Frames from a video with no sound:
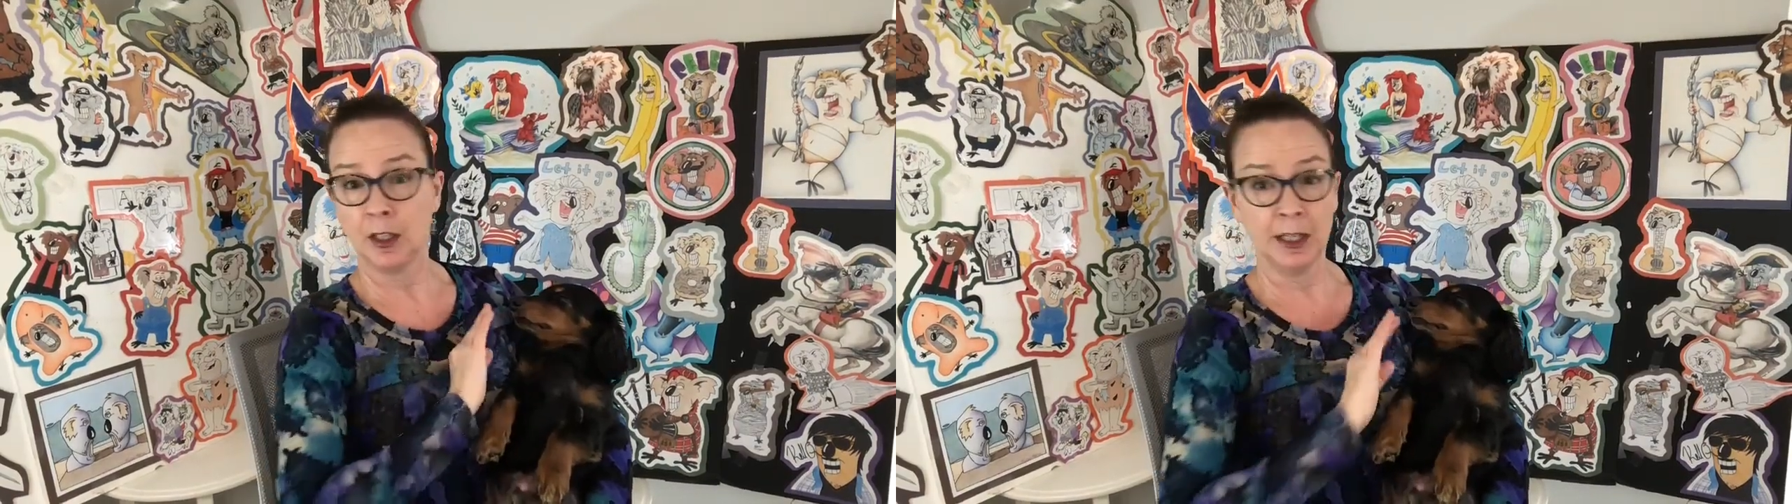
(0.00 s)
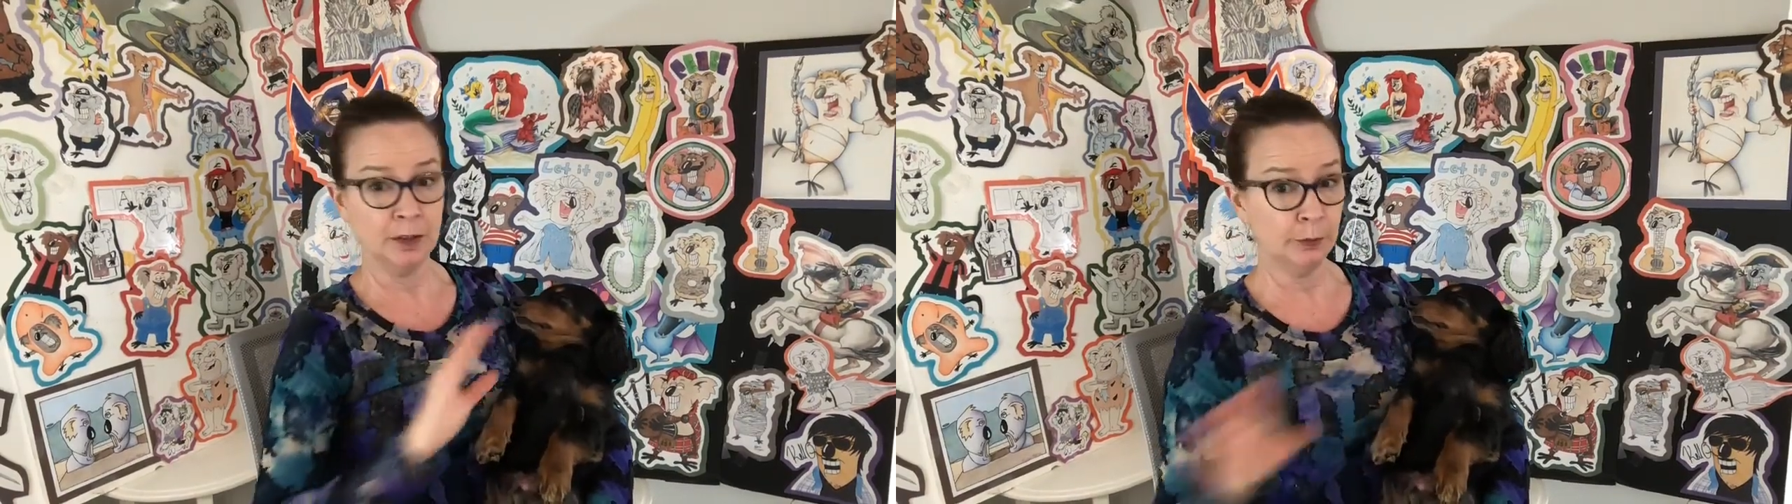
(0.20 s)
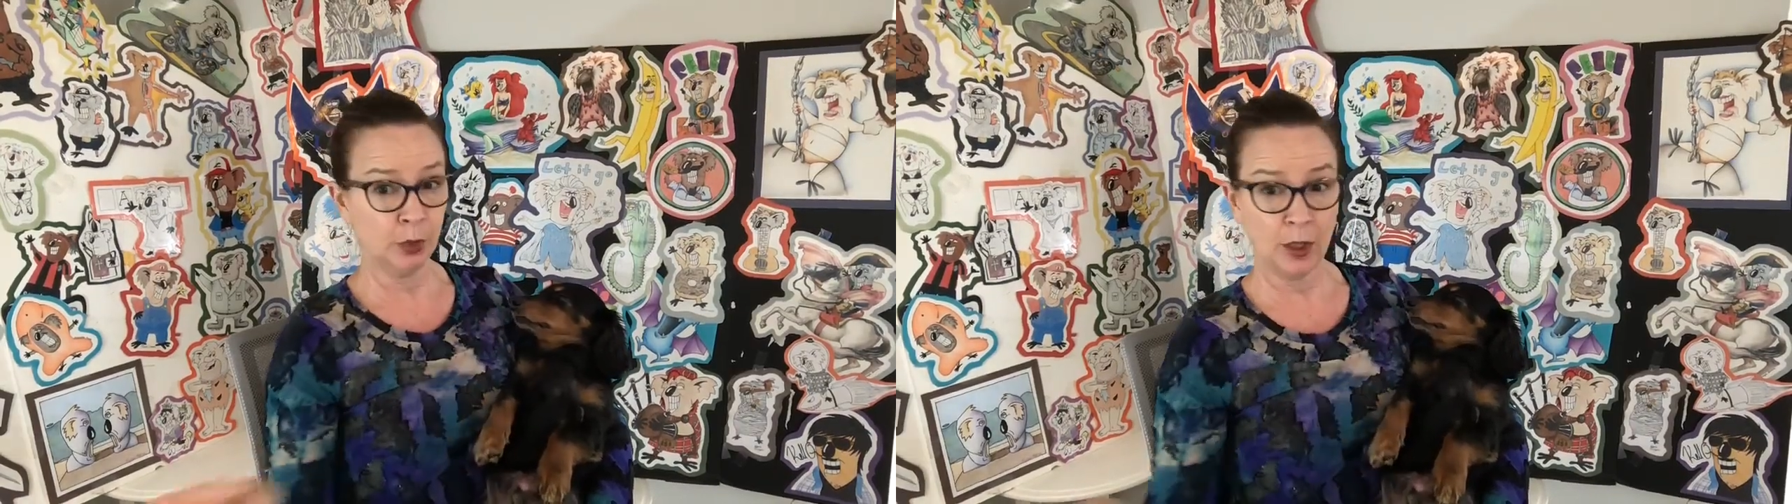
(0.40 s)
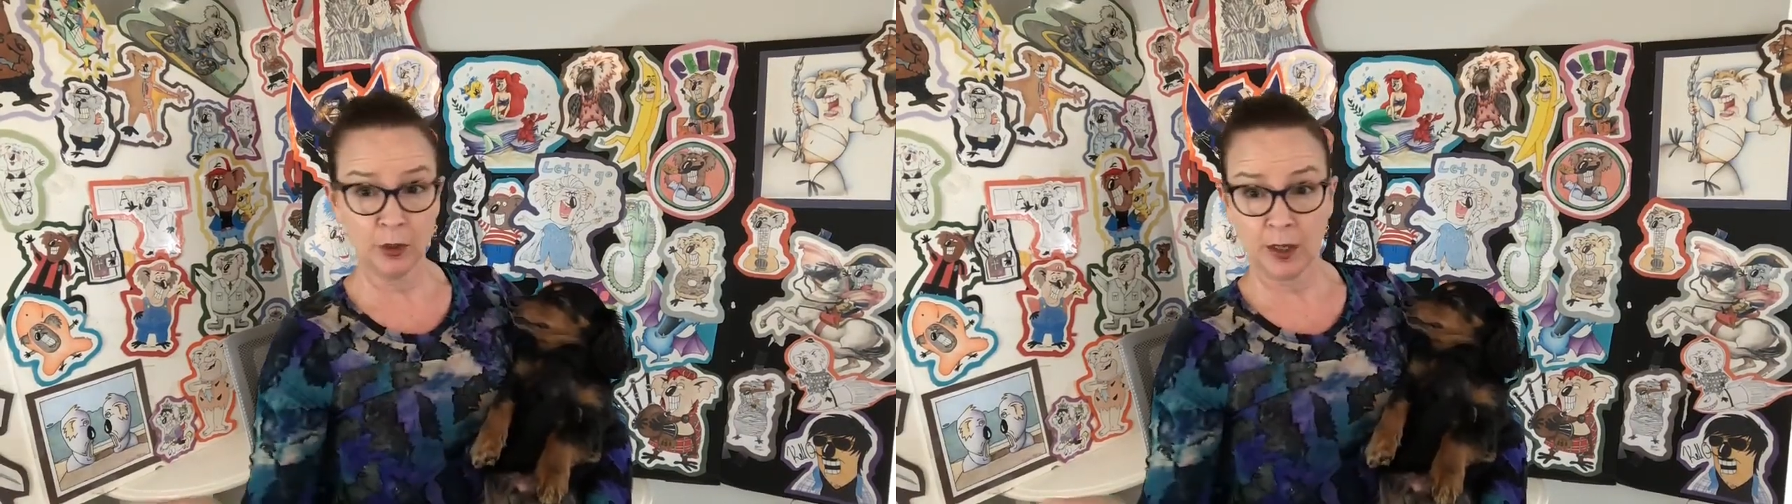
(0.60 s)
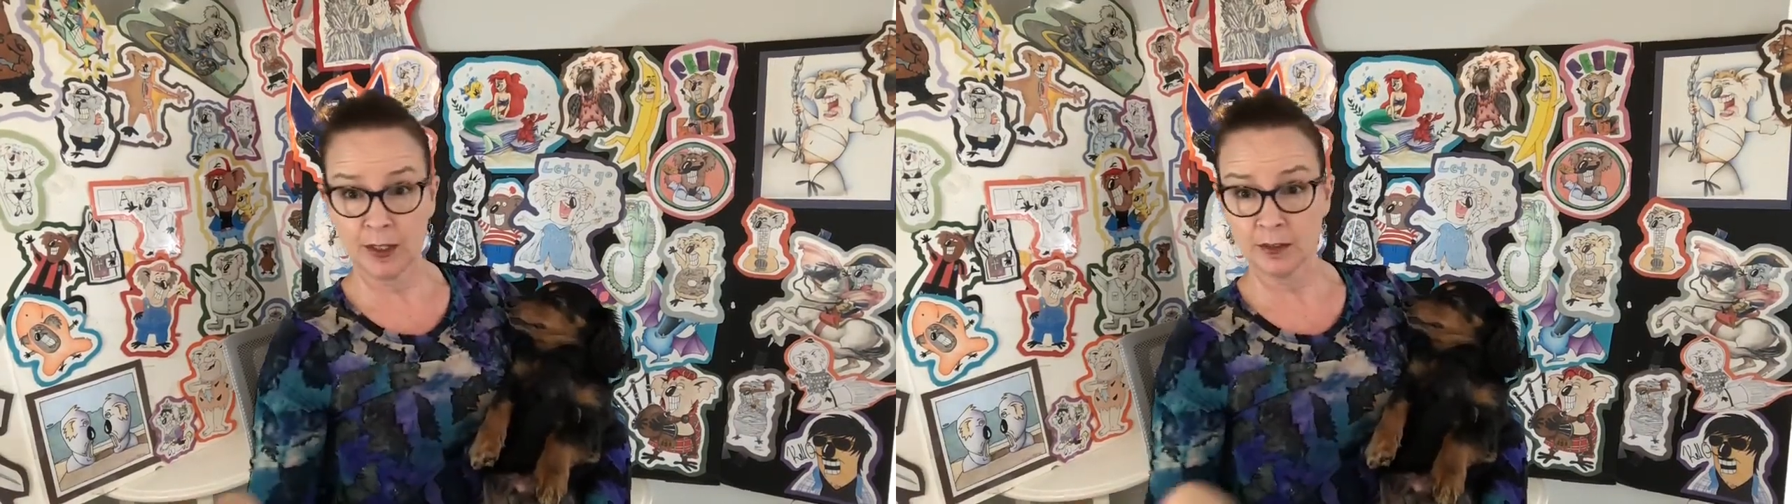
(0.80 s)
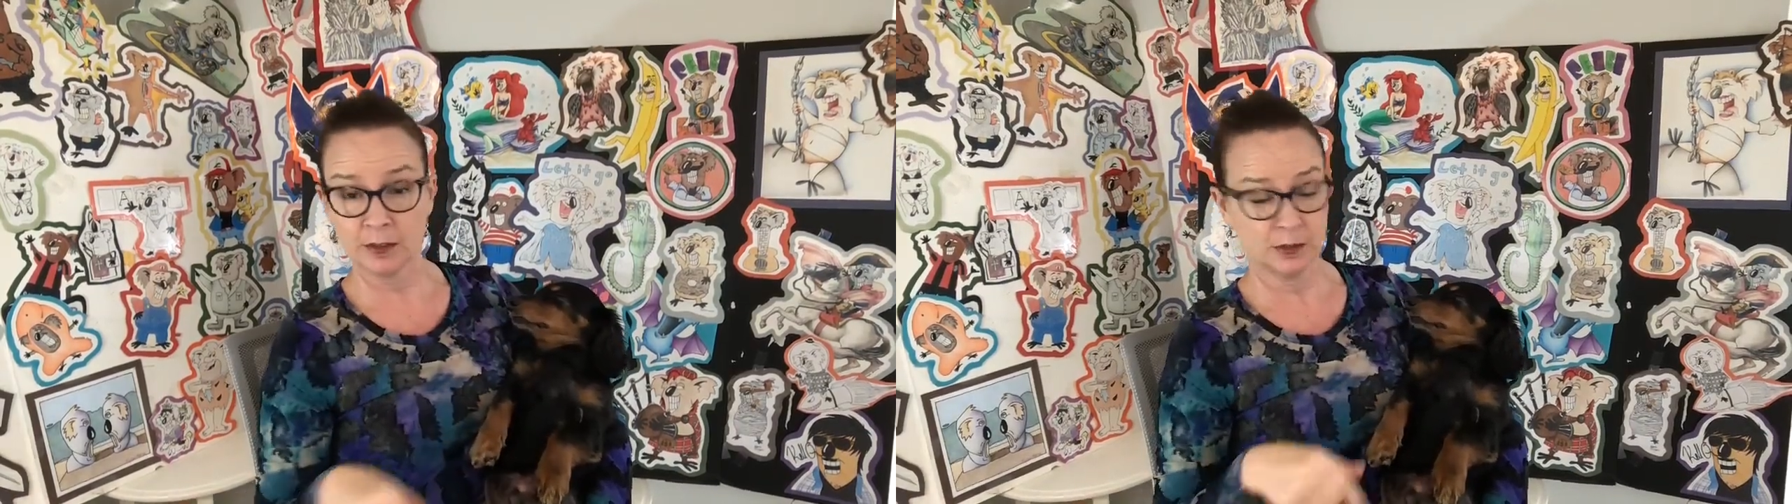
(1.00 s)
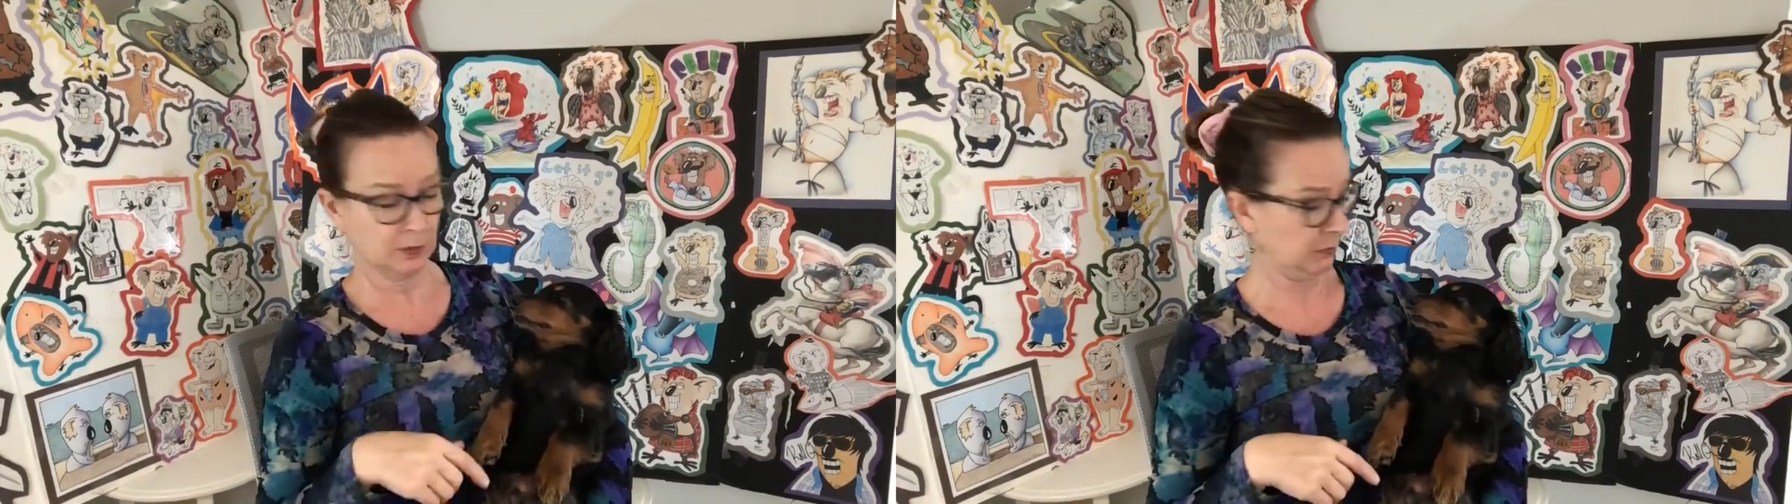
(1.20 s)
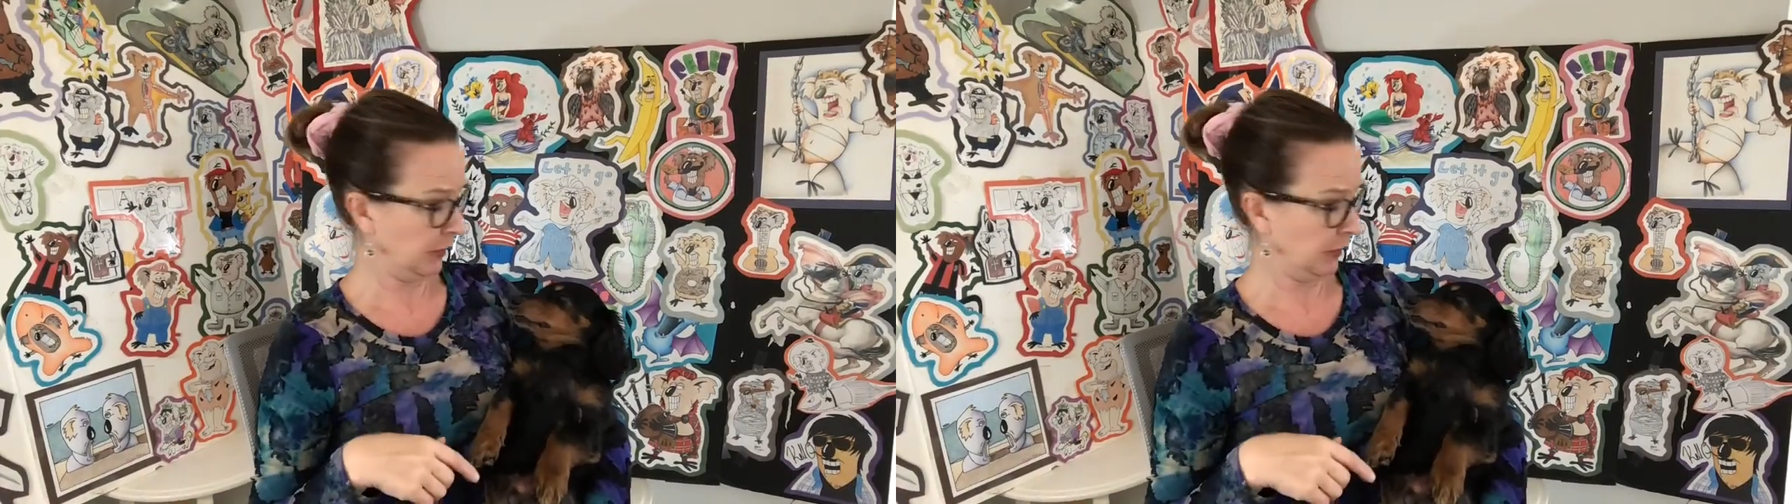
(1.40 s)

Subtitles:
in progress,